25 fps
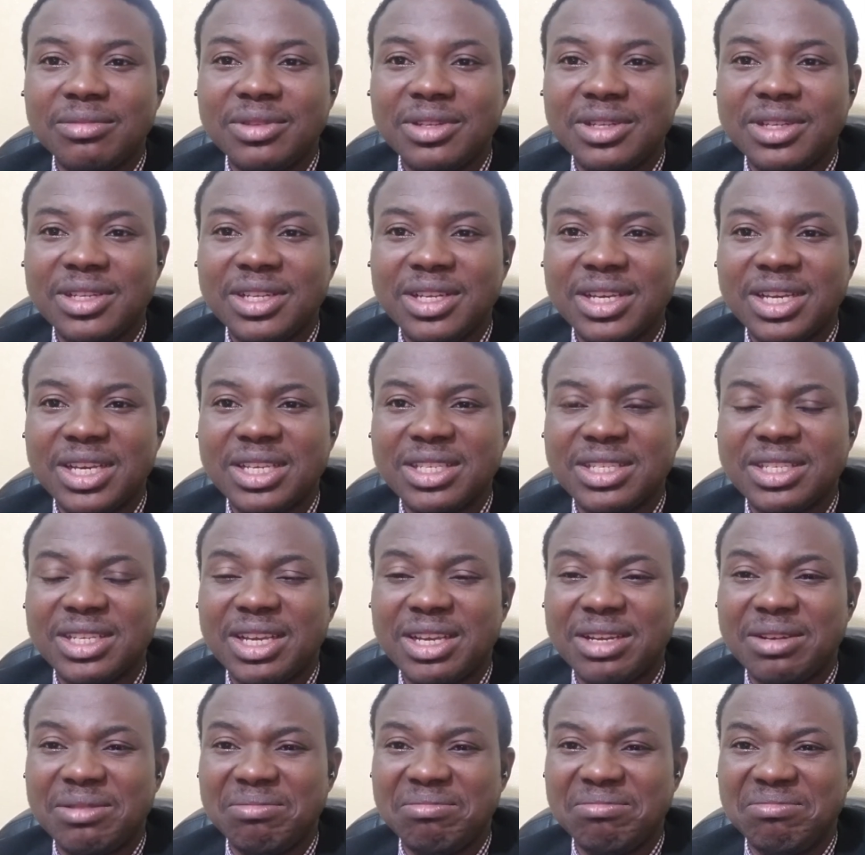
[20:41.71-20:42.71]
And the guy
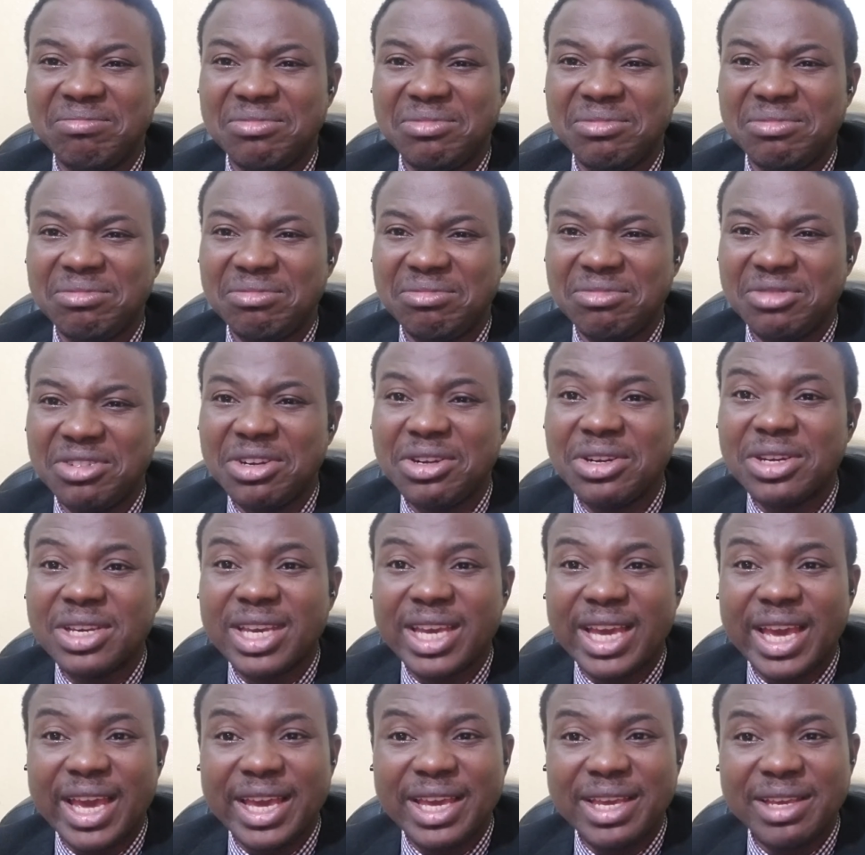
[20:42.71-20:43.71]
said,
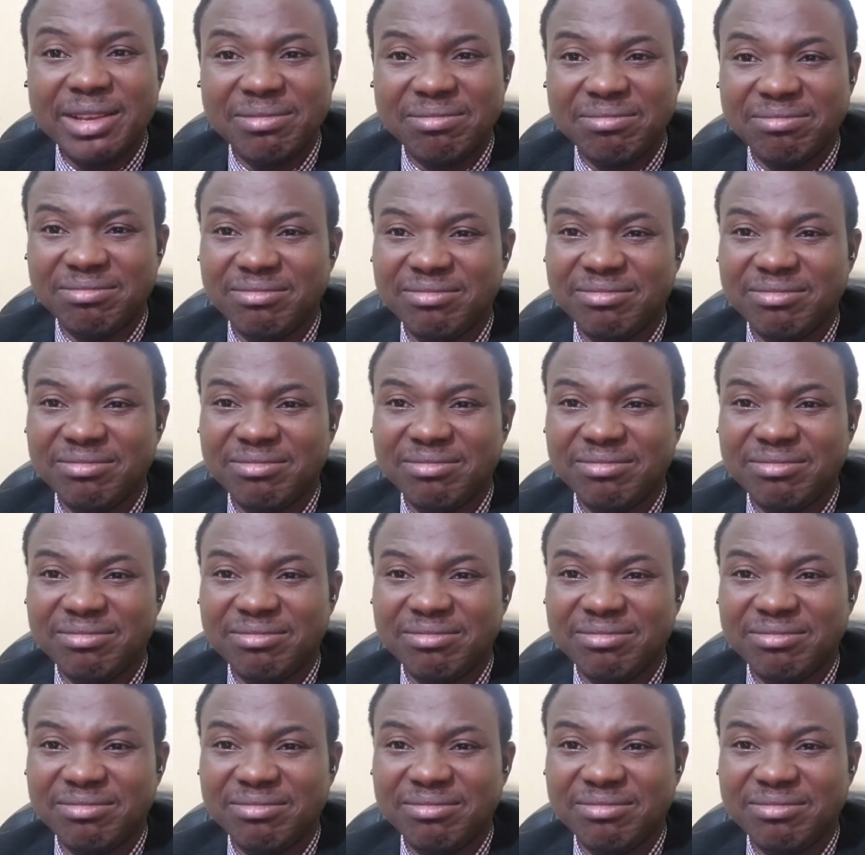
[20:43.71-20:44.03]
"Okay,